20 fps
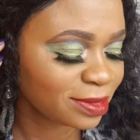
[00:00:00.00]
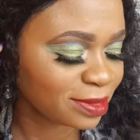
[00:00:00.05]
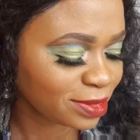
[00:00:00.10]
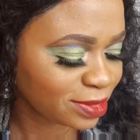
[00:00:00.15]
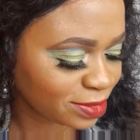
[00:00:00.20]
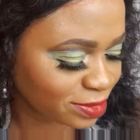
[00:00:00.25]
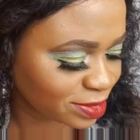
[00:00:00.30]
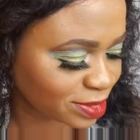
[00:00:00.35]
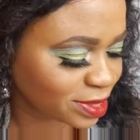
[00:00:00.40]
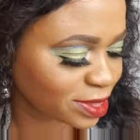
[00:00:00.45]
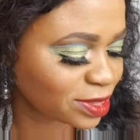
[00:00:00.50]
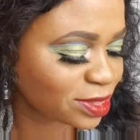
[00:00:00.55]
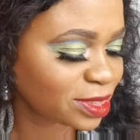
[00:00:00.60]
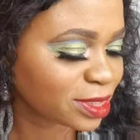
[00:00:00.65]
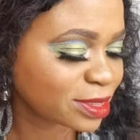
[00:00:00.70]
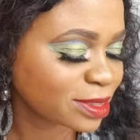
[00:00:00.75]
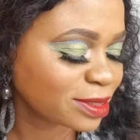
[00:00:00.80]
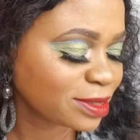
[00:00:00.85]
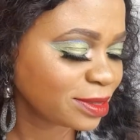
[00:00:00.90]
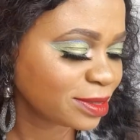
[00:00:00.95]
Do you see
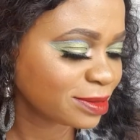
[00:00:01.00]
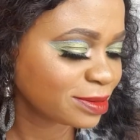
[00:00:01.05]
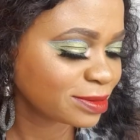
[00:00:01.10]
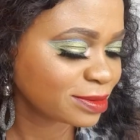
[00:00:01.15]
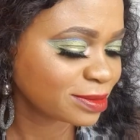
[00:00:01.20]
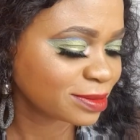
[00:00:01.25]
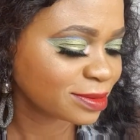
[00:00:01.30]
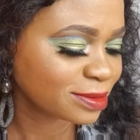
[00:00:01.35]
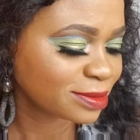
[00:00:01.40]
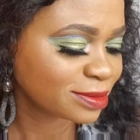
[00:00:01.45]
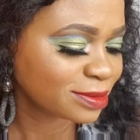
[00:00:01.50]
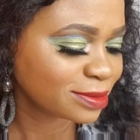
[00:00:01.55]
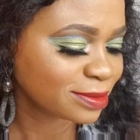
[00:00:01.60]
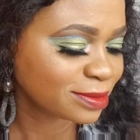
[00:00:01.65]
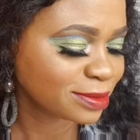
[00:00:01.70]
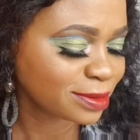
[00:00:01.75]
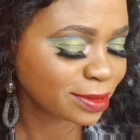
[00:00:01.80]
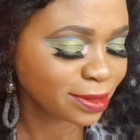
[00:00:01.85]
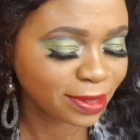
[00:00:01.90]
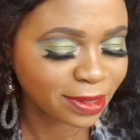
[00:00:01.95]
Jackie?
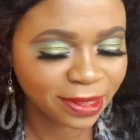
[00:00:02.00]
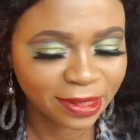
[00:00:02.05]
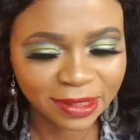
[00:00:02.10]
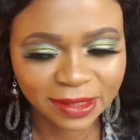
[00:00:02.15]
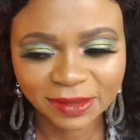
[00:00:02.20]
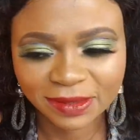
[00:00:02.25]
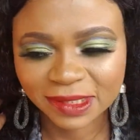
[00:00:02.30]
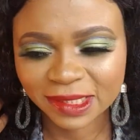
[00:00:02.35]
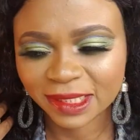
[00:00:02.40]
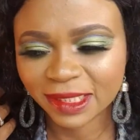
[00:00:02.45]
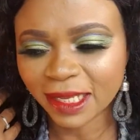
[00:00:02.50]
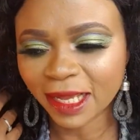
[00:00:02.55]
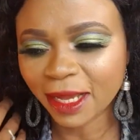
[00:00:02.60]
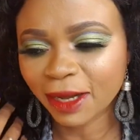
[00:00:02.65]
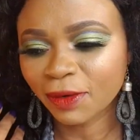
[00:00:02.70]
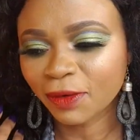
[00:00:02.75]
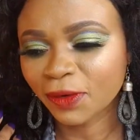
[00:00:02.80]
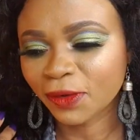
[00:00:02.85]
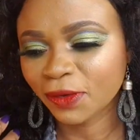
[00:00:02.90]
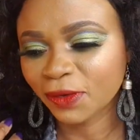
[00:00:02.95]
You see
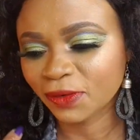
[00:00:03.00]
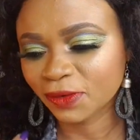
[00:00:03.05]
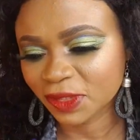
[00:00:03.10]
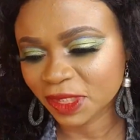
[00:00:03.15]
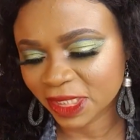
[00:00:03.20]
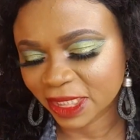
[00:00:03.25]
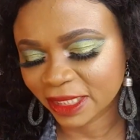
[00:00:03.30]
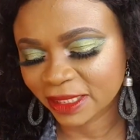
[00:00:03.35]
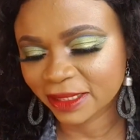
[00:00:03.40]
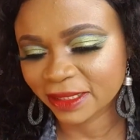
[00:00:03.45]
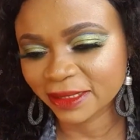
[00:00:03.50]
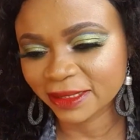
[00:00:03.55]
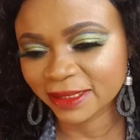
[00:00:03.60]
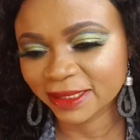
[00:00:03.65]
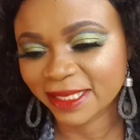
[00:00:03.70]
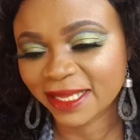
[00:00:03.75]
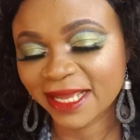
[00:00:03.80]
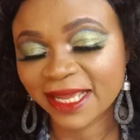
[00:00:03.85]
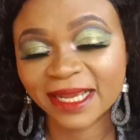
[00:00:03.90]
how cute she is?